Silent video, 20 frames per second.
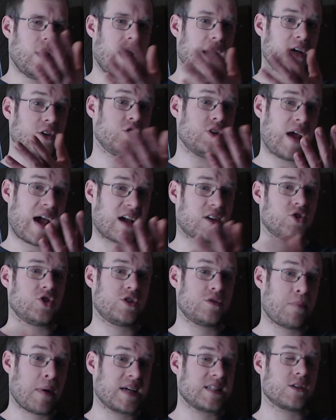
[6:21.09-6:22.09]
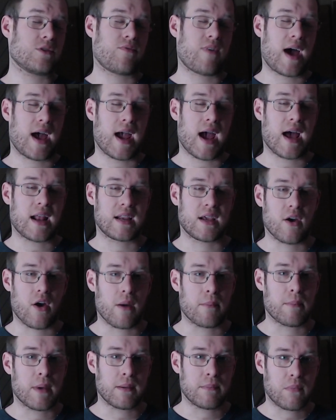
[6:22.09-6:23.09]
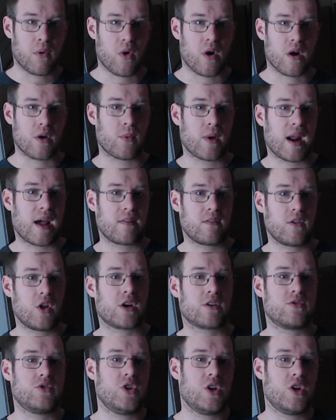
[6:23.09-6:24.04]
I should actually specify on here on my board when I look,